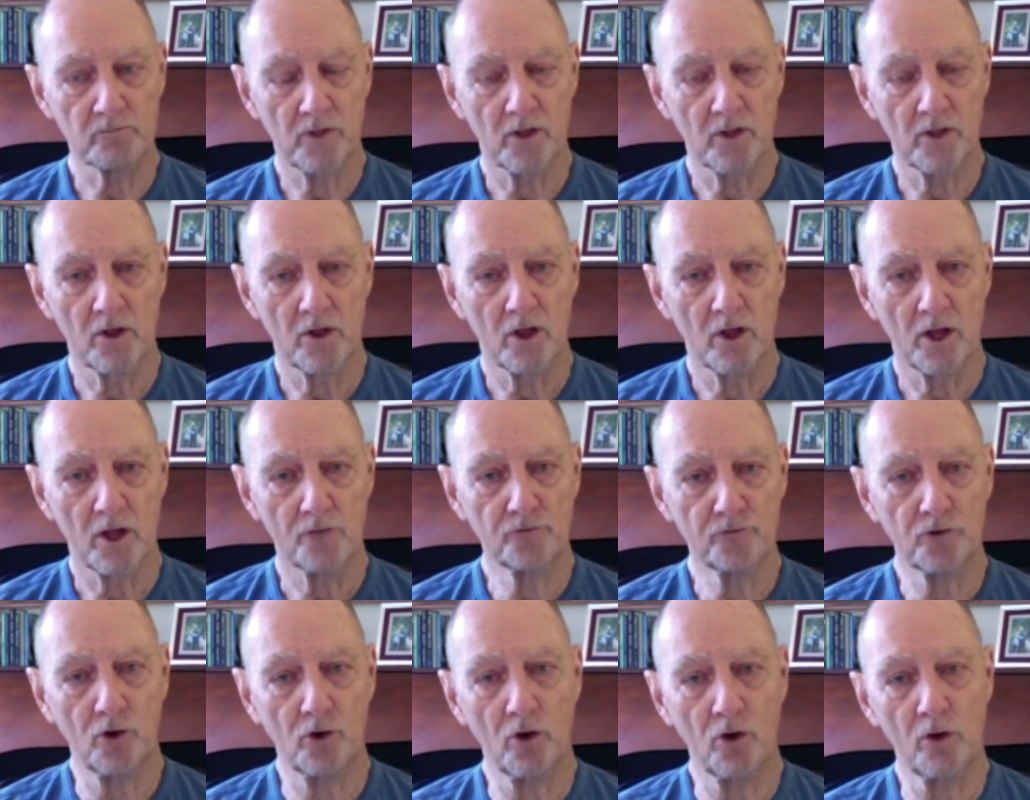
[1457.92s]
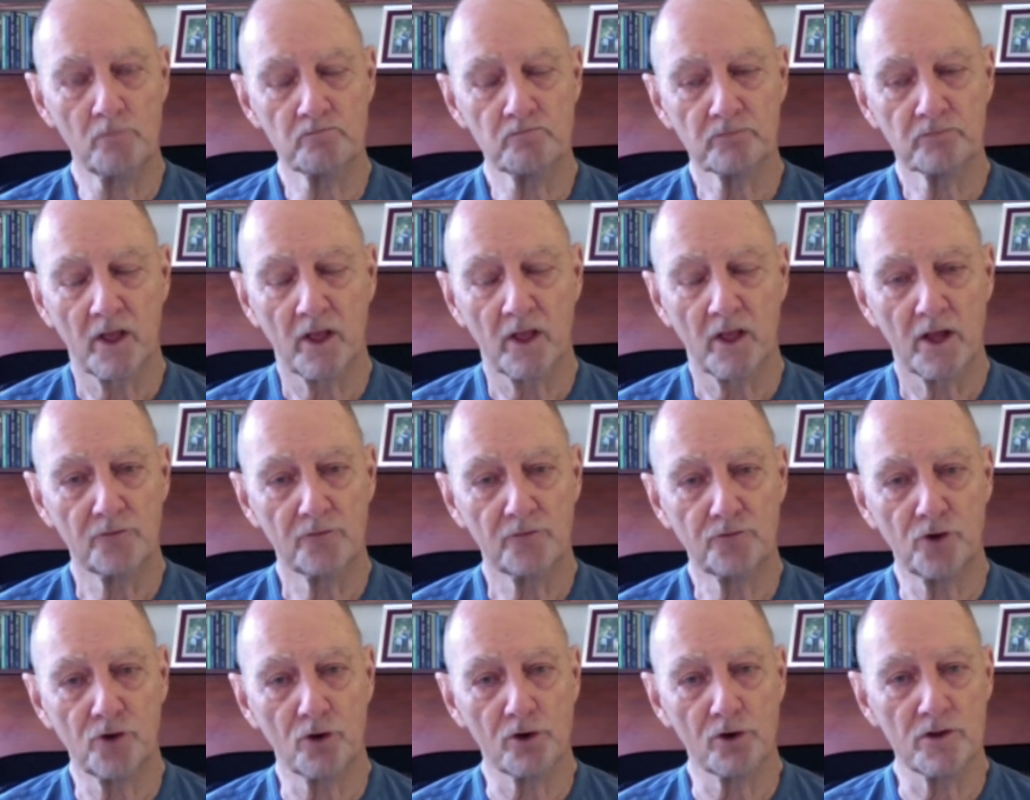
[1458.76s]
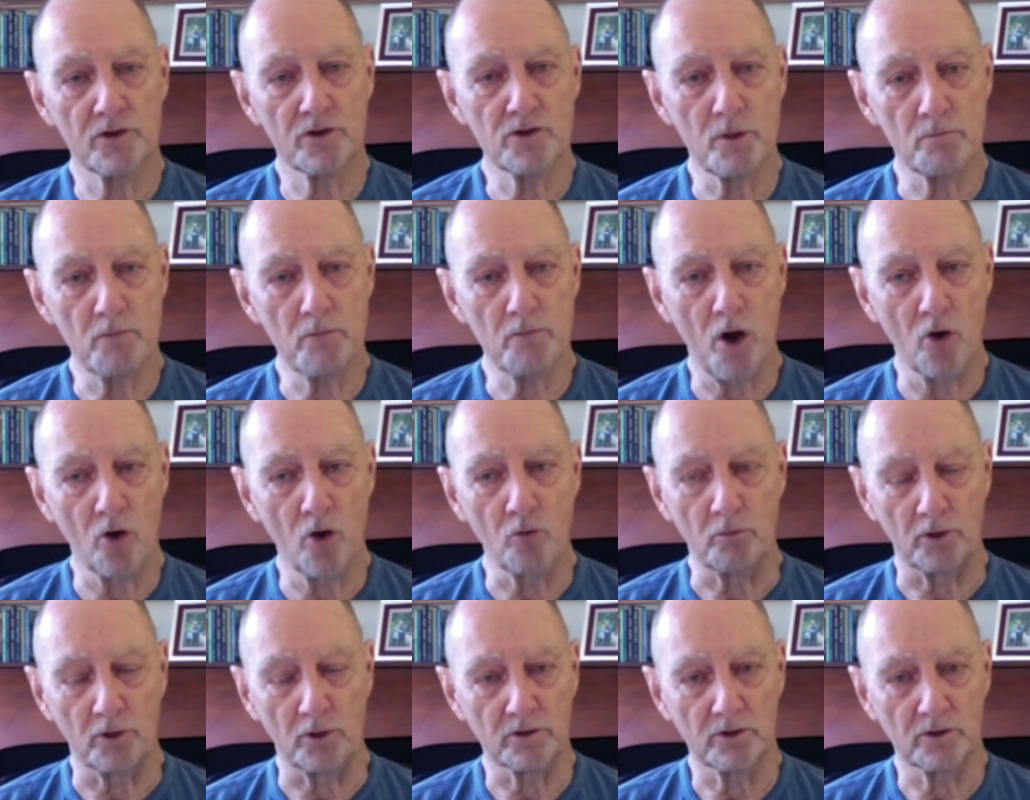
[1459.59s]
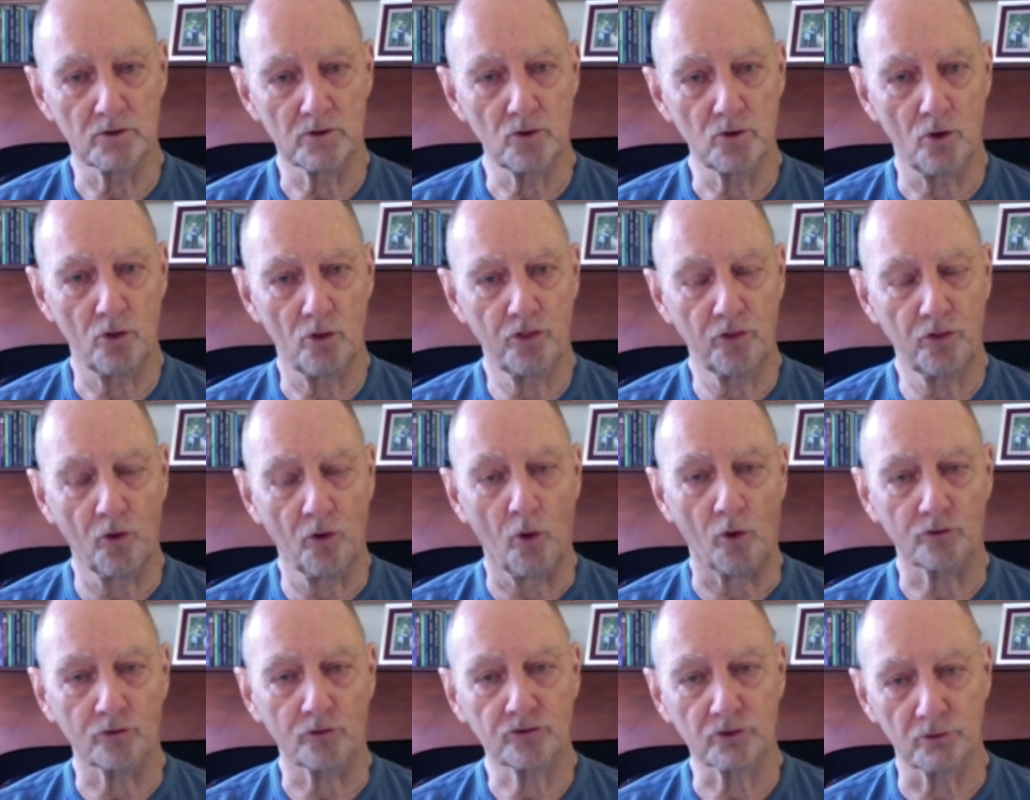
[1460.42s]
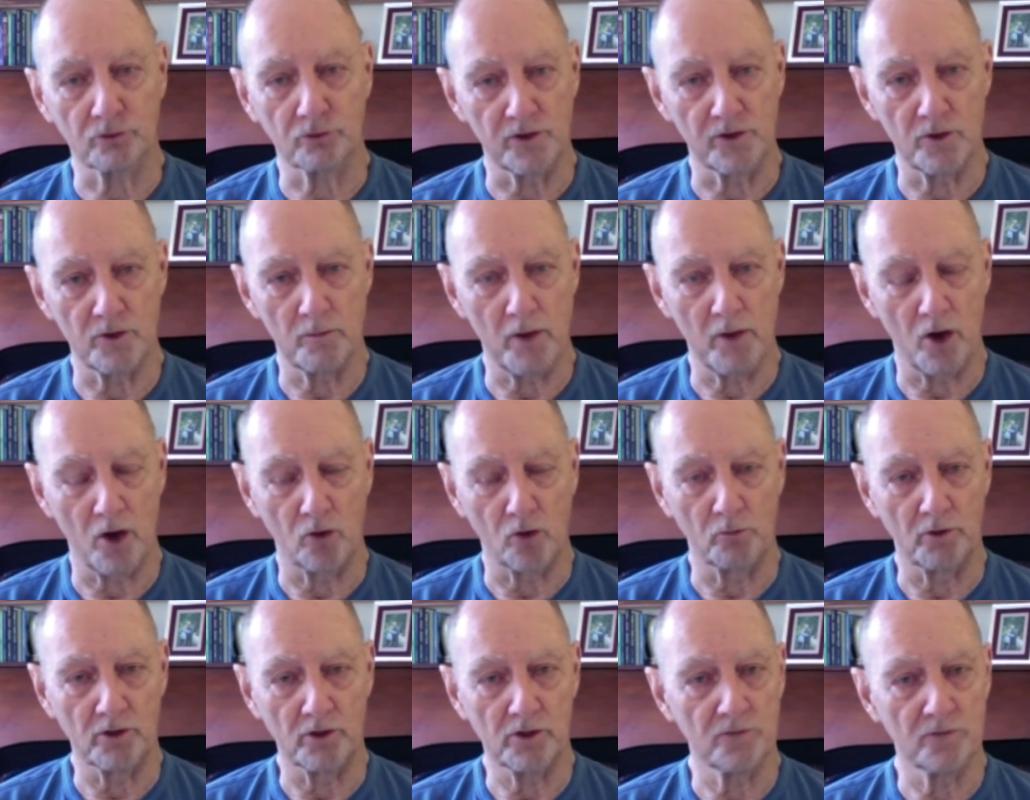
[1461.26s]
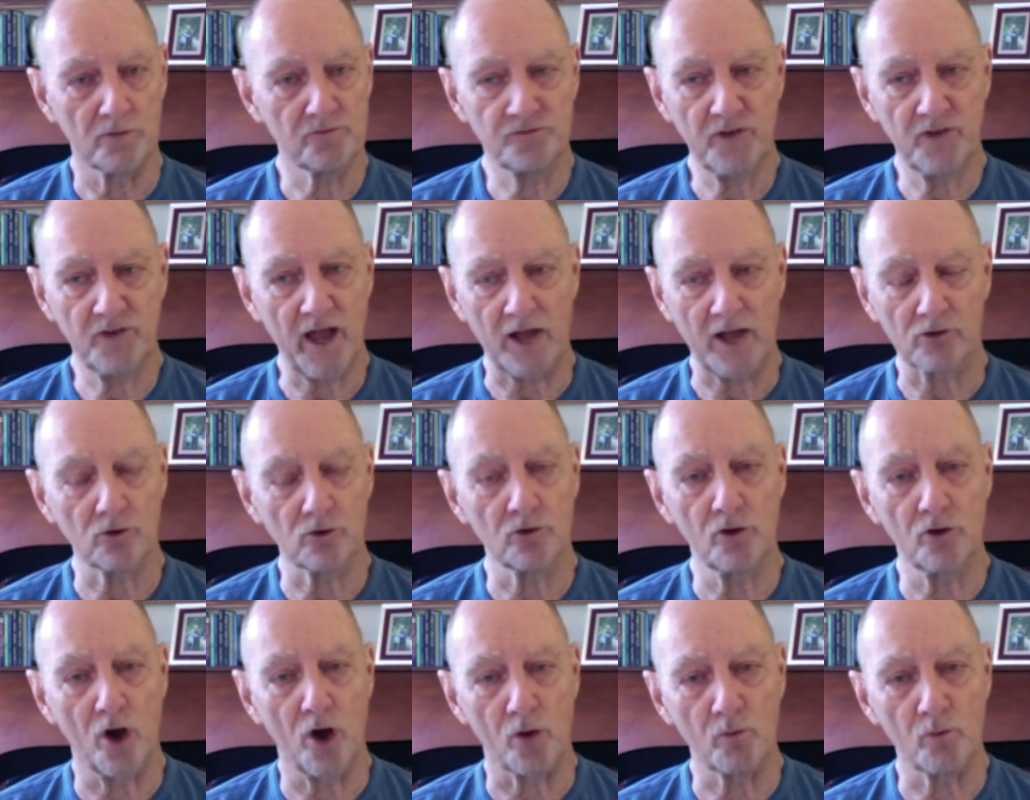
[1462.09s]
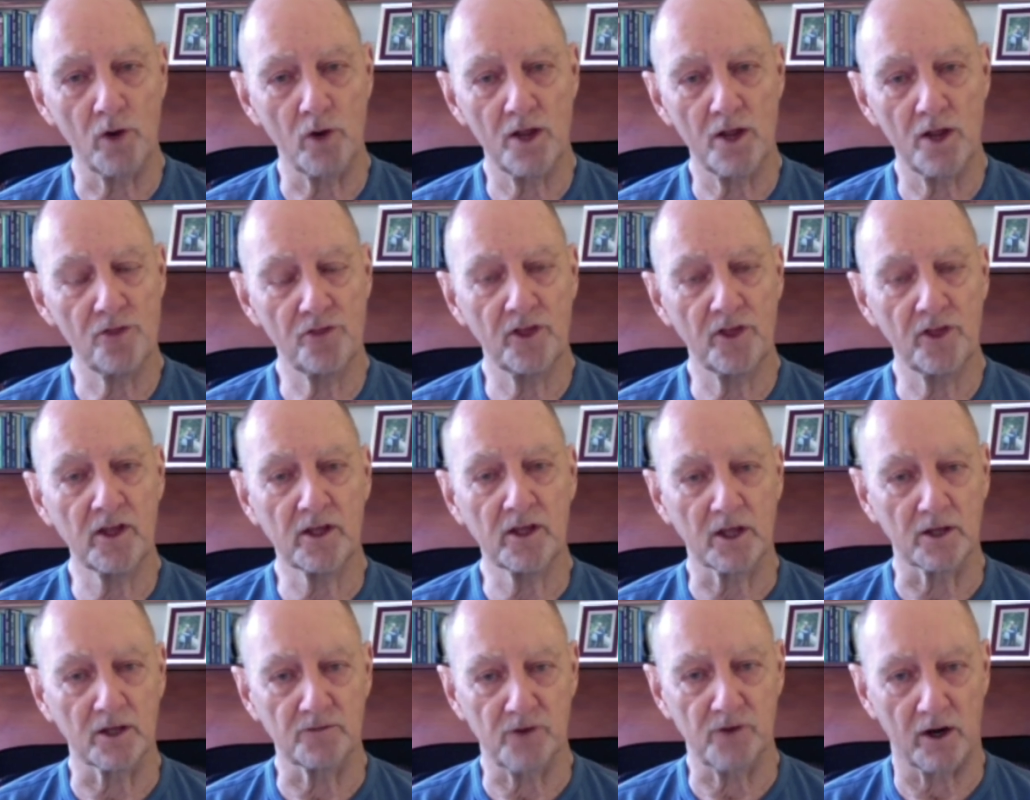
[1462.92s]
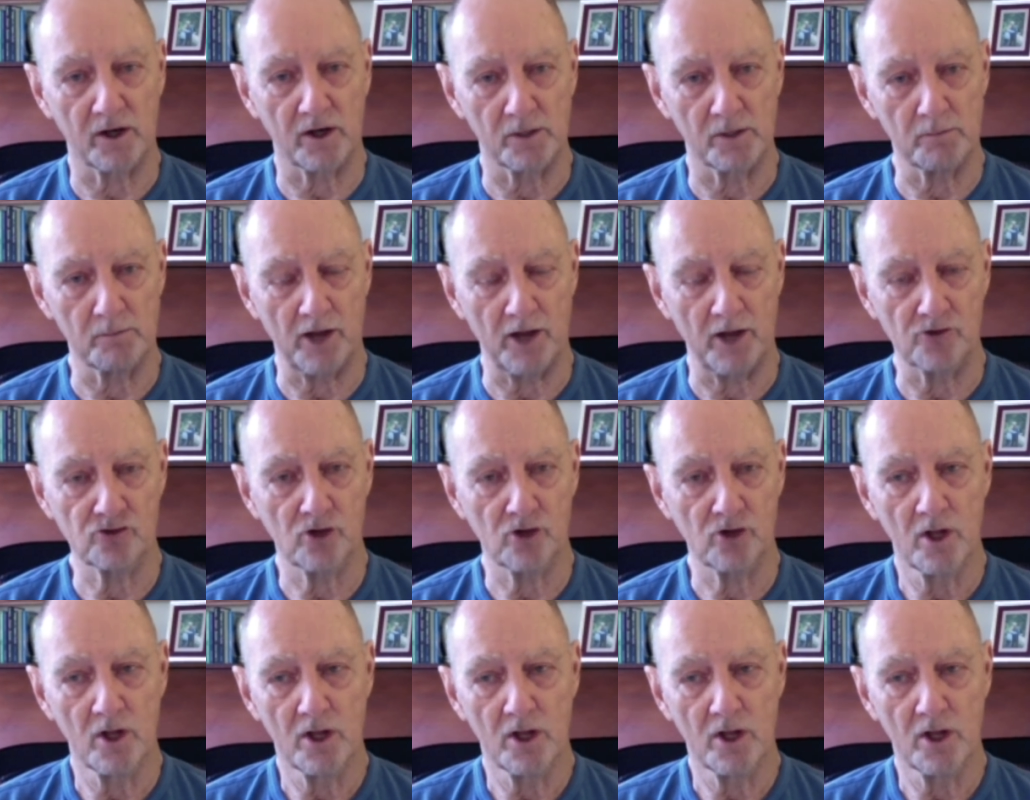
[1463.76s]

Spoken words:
If you're in the moment, your thoughts are in the moment. In fact, you're not really thinking very much.